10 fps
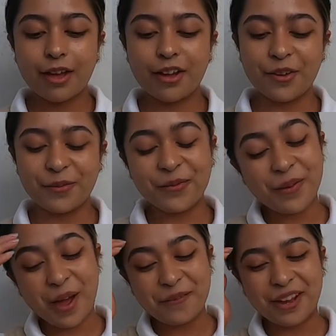I'm
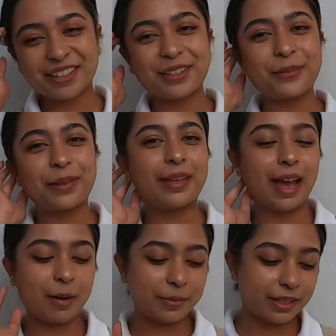actually really
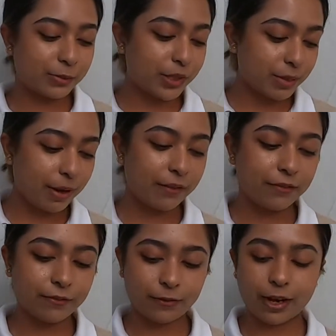happy. This one's my
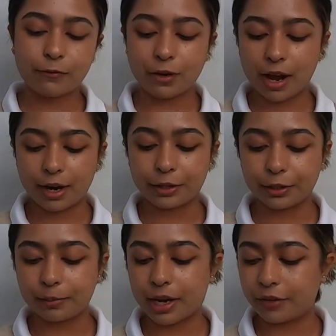favorite
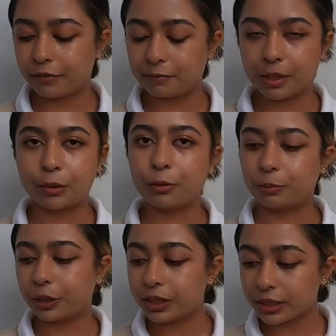item out of my whole
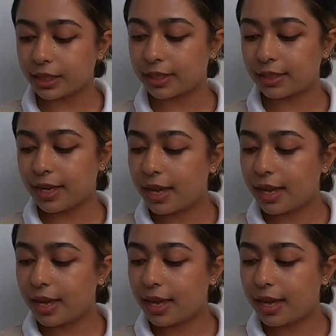purchase,